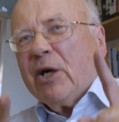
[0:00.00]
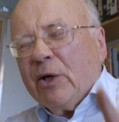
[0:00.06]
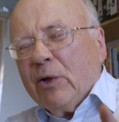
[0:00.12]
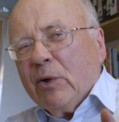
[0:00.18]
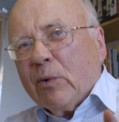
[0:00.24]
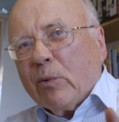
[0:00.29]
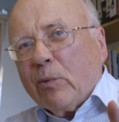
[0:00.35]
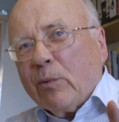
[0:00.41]

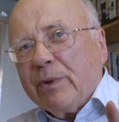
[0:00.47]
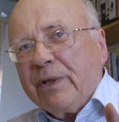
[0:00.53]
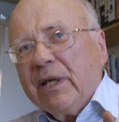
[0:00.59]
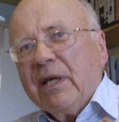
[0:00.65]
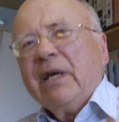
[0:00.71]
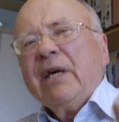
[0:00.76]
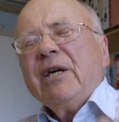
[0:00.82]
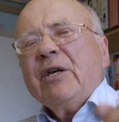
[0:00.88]
code,
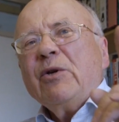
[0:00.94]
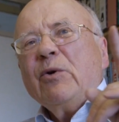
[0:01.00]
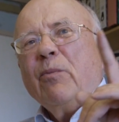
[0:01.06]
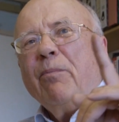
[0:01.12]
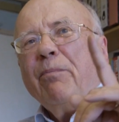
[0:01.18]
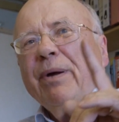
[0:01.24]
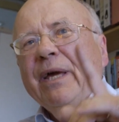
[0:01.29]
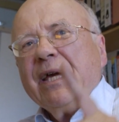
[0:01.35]

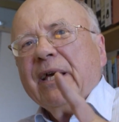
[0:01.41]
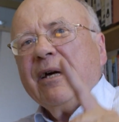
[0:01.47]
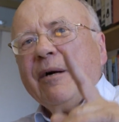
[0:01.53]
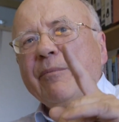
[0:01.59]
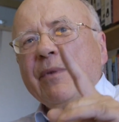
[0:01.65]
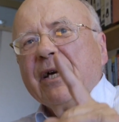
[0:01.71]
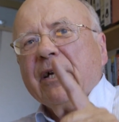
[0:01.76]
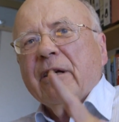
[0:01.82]
you pick
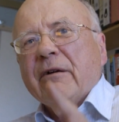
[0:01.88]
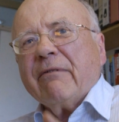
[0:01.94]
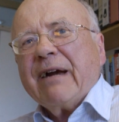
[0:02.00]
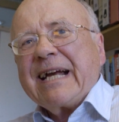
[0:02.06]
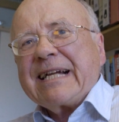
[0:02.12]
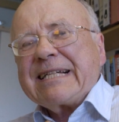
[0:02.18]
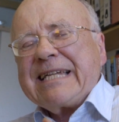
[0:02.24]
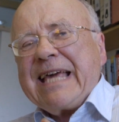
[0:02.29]
up the
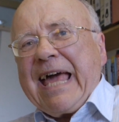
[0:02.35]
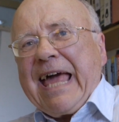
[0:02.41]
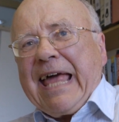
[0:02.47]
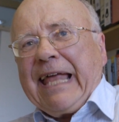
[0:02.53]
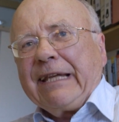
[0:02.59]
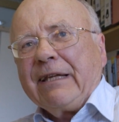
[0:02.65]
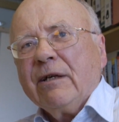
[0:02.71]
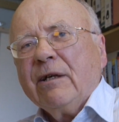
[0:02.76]
correct
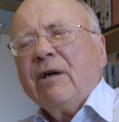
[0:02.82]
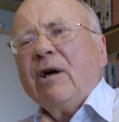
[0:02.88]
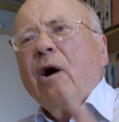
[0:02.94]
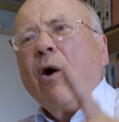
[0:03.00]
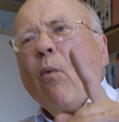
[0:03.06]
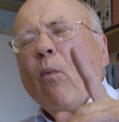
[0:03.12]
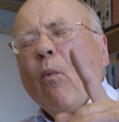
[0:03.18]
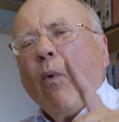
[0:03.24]
n.
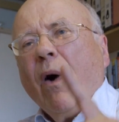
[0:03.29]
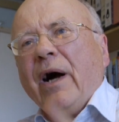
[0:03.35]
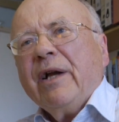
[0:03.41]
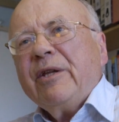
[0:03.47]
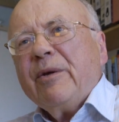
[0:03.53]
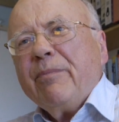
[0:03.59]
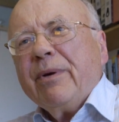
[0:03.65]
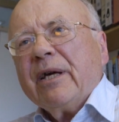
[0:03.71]

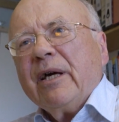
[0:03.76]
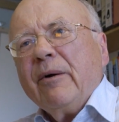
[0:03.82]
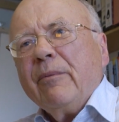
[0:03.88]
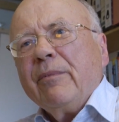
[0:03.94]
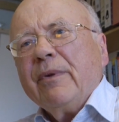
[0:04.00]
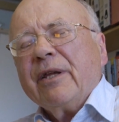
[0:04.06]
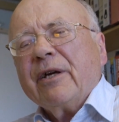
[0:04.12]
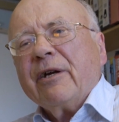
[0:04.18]
Why do you pick
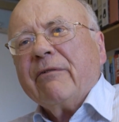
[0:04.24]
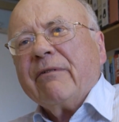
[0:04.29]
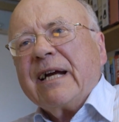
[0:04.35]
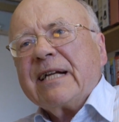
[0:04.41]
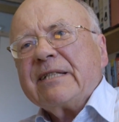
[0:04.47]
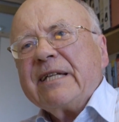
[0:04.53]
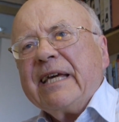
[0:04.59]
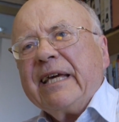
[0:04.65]
up the
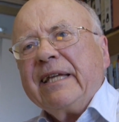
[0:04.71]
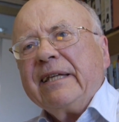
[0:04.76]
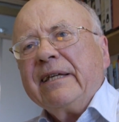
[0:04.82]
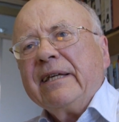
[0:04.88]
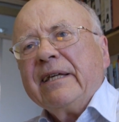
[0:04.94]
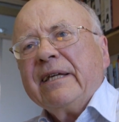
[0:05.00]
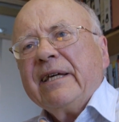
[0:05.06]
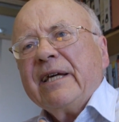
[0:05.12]
correct
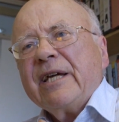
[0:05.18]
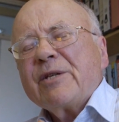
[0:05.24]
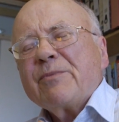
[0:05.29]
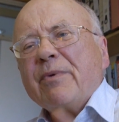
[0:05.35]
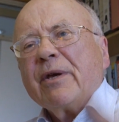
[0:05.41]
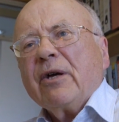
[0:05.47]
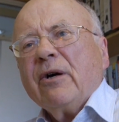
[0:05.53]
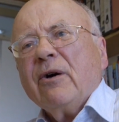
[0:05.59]
n? It's
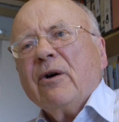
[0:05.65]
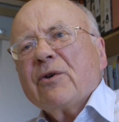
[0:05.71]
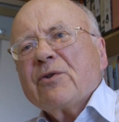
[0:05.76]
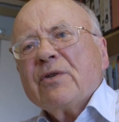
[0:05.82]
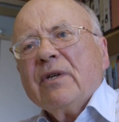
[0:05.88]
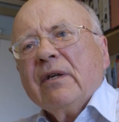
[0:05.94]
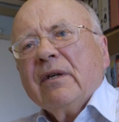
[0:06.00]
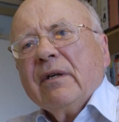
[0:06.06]

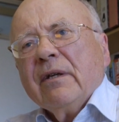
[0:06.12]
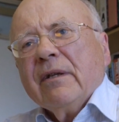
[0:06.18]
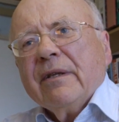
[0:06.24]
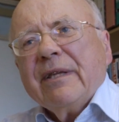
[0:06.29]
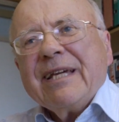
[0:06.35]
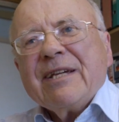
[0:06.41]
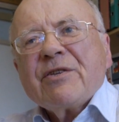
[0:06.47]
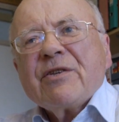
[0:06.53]
because
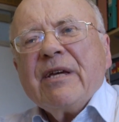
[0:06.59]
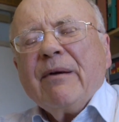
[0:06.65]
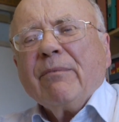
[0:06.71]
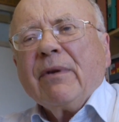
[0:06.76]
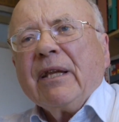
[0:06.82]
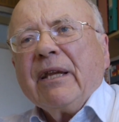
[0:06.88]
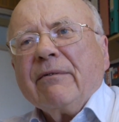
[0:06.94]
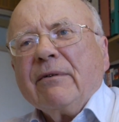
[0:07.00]
the
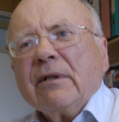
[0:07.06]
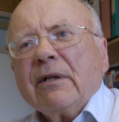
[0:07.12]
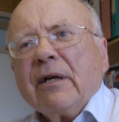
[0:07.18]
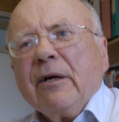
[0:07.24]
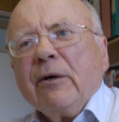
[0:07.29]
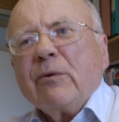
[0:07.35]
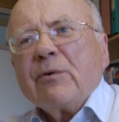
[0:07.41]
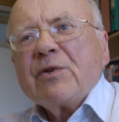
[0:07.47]
assembler level
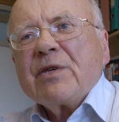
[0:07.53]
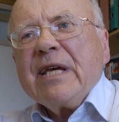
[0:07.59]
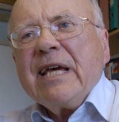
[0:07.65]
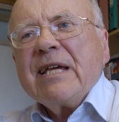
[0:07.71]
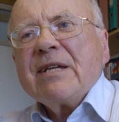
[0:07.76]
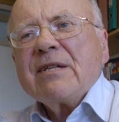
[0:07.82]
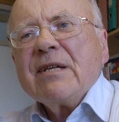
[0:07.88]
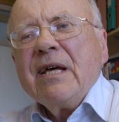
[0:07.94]
code
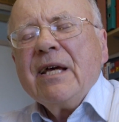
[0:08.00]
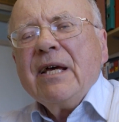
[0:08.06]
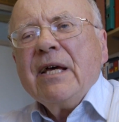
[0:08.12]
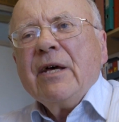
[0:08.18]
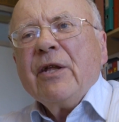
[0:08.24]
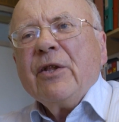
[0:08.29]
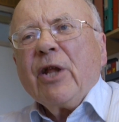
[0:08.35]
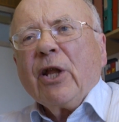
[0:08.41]
says
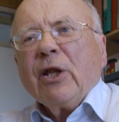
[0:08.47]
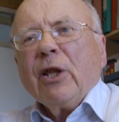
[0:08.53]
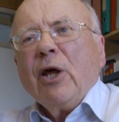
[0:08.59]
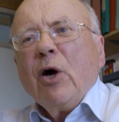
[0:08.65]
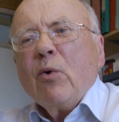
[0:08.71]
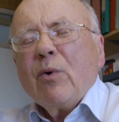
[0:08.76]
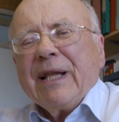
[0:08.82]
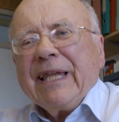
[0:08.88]
the
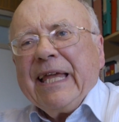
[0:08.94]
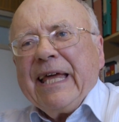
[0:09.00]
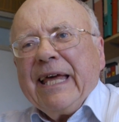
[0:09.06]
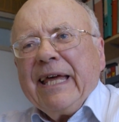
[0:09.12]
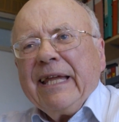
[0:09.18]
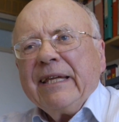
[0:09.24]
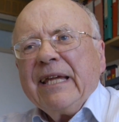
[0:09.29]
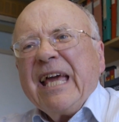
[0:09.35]
local
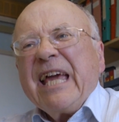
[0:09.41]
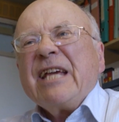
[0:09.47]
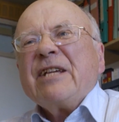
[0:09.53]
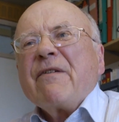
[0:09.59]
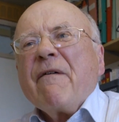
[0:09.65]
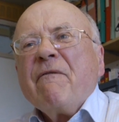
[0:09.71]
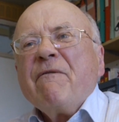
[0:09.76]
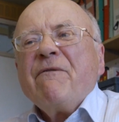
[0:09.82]
n
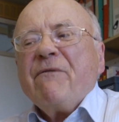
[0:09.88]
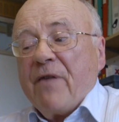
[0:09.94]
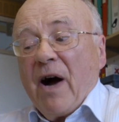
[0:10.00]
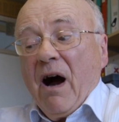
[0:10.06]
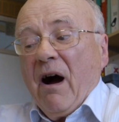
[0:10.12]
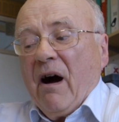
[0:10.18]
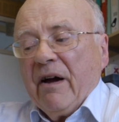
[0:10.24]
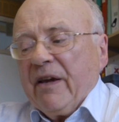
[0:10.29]
is
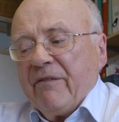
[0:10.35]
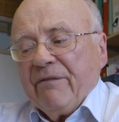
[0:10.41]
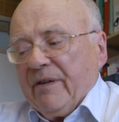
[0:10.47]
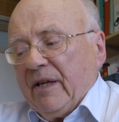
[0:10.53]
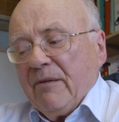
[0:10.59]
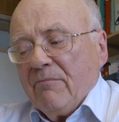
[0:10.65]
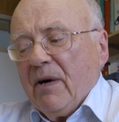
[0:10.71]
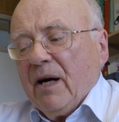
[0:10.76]

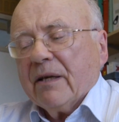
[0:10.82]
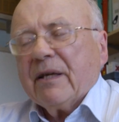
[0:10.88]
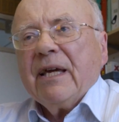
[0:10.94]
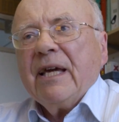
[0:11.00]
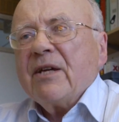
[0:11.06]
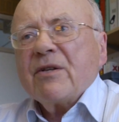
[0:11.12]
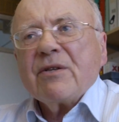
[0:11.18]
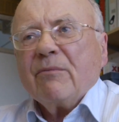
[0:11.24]
5 in my
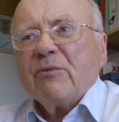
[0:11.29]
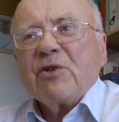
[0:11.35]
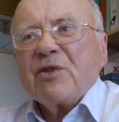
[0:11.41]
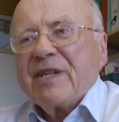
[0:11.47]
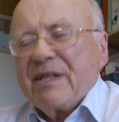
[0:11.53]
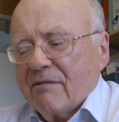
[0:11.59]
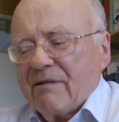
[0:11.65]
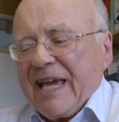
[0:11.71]
case, I'm
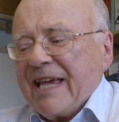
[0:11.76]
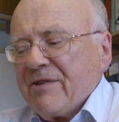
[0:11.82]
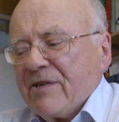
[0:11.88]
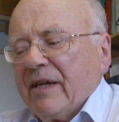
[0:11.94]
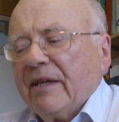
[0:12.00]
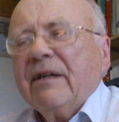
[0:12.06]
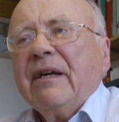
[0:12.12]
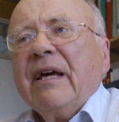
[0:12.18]
just
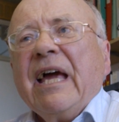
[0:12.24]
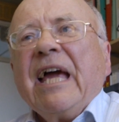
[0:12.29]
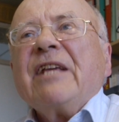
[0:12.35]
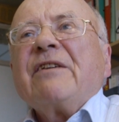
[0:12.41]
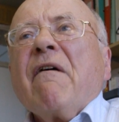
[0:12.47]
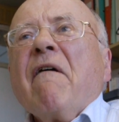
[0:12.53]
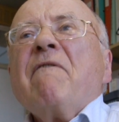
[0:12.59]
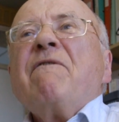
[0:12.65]
guessing,
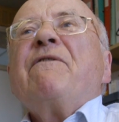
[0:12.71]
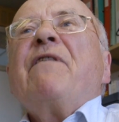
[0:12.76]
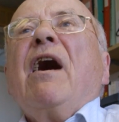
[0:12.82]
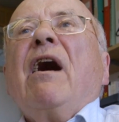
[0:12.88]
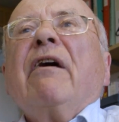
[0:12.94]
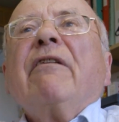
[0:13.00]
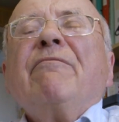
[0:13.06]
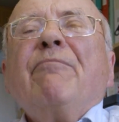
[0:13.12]
it's
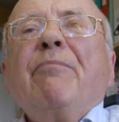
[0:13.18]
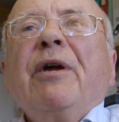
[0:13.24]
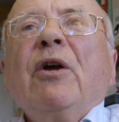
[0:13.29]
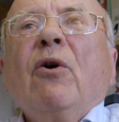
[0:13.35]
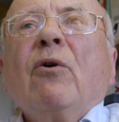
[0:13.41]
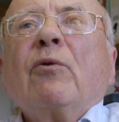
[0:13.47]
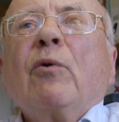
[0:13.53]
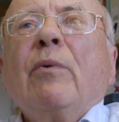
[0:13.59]
5
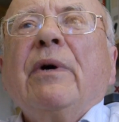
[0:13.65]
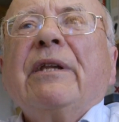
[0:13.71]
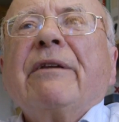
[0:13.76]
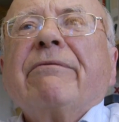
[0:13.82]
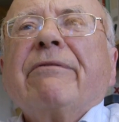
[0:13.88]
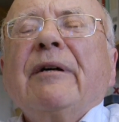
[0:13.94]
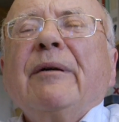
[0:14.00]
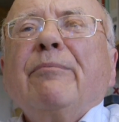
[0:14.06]
beyond where
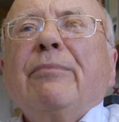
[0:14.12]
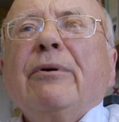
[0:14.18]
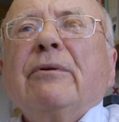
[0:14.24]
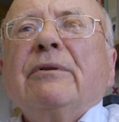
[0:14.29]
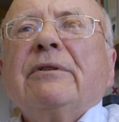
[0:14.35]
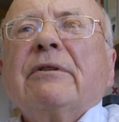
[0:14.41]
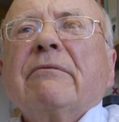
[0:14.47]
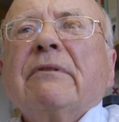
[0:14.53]
the frame
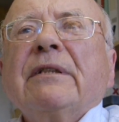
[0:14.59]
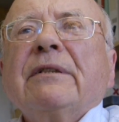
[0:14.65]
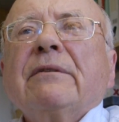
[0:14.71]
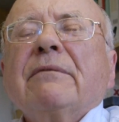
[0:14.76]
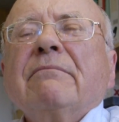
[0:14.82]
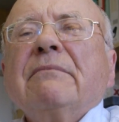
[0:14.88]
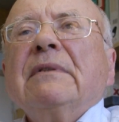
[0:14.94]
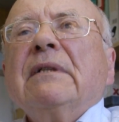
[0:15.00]
pointer
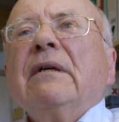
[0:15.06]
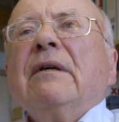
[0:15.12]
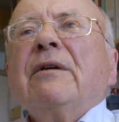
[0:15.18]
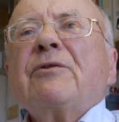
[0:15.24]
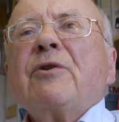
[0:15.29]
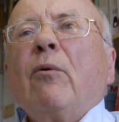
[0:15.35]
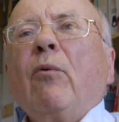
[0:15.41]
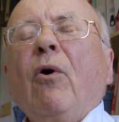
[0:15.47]
is.
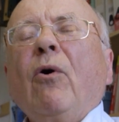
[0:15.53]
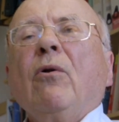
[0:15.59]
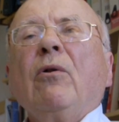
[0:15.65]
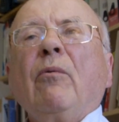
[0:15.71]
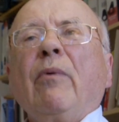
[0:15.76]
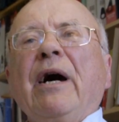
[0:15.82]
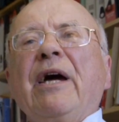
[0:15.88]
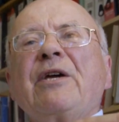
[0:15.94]
So
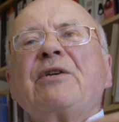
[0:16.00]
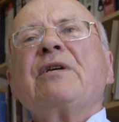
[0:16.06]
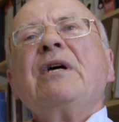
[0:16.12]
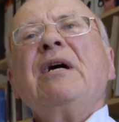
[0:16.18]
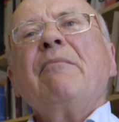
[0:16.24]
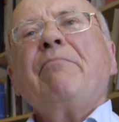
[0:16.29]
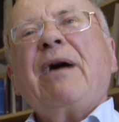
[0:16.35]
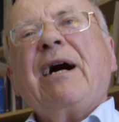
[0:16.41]
always
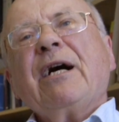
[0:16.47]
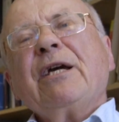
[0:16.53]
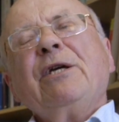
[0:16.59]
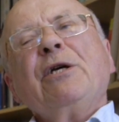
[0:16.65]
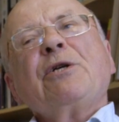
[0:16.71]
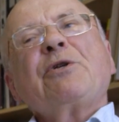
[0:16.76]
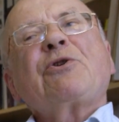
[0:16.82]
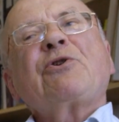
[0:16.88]

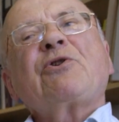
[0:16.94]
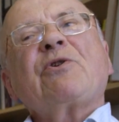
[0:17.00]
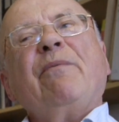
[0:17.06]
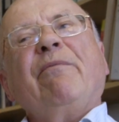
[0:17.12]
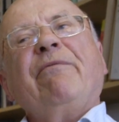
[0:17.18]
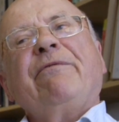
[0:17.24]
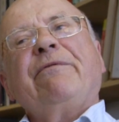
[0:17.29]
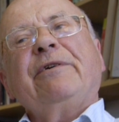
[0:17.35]
by
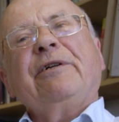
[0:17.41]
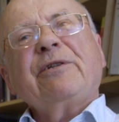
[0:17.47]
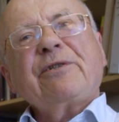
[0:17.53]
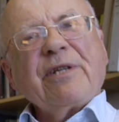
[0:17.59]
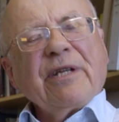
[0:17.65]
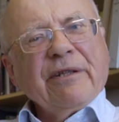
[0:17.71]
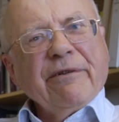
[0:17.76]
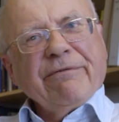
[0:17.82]

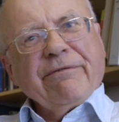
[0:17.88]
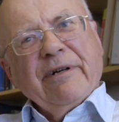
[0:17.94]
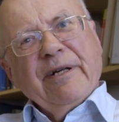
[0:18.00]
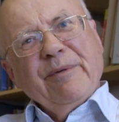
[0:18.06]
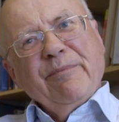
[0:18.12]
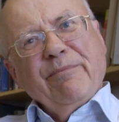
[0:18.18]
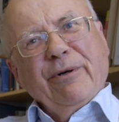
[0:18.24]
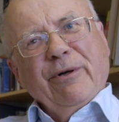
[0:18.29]
subverting the
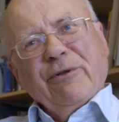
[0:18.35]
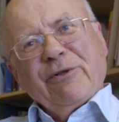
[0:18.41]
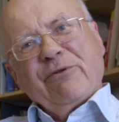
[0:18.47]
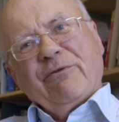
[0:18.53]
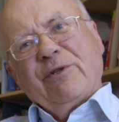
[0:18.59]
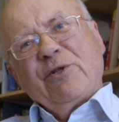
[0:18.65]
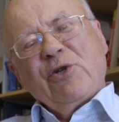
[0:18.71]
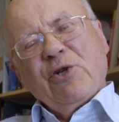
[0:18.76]
frame
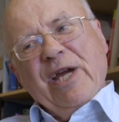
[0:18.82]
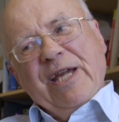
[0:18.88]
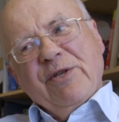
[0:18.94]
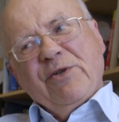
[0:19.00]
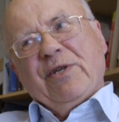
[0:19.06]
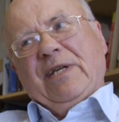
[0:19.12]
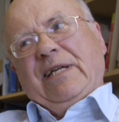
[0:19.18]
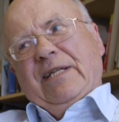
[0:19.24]
pointer and
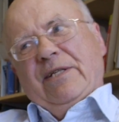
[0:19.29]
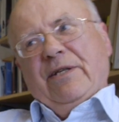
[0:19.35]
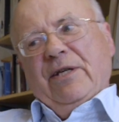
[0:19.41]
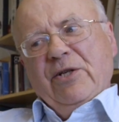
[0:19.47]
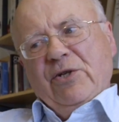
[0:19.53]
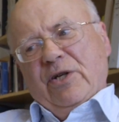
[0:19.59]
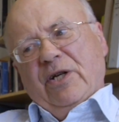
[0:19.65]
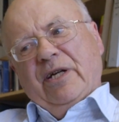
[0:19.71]
changing it
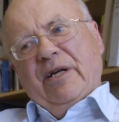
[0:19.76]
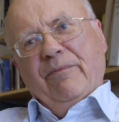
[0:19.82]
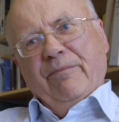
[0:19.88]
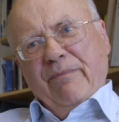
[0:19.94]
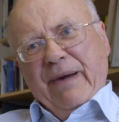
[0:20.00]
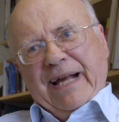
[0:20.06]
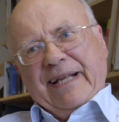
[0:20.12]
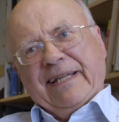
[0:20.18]
as you
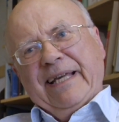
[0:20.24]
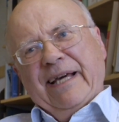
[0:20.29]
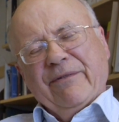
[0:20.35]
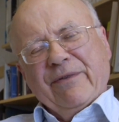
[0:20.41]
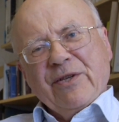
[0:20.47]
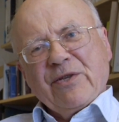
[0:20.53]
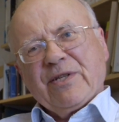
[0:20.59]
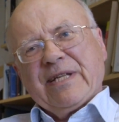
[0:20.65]
come back
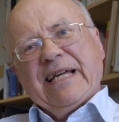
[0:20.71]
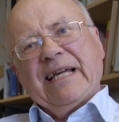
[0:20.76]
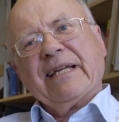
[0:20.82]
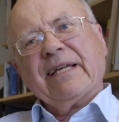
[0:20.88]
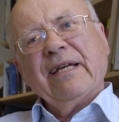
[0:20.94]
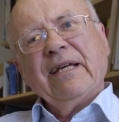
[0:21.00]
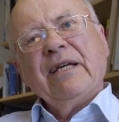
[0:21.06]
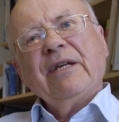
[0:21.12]
down the stack,